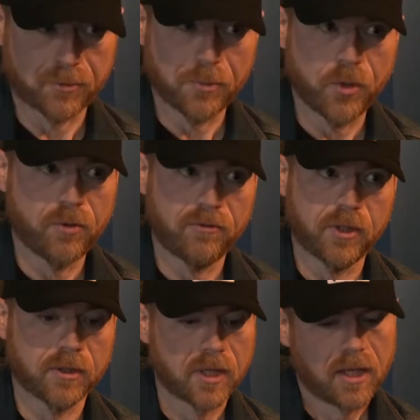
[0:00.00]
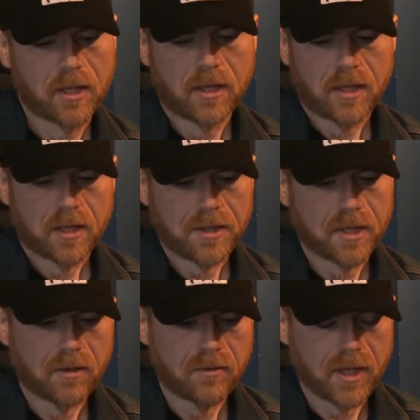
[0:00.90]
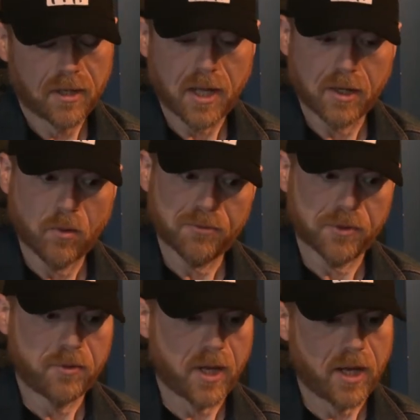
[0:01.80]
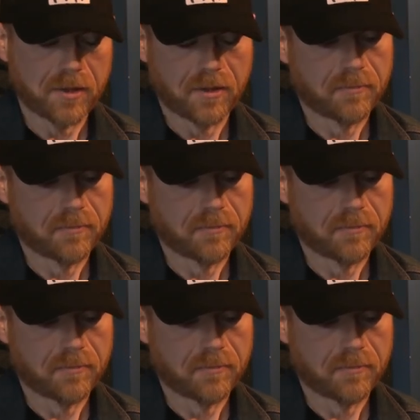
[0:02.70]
removed and you know and, and going through that